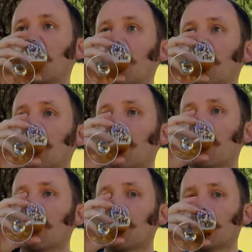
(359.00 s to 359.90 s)

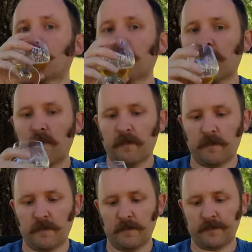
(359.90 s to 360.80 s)

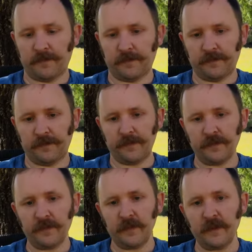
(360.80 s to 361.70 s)

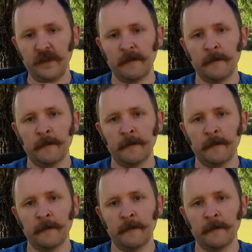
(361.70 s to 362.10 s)
[no speech]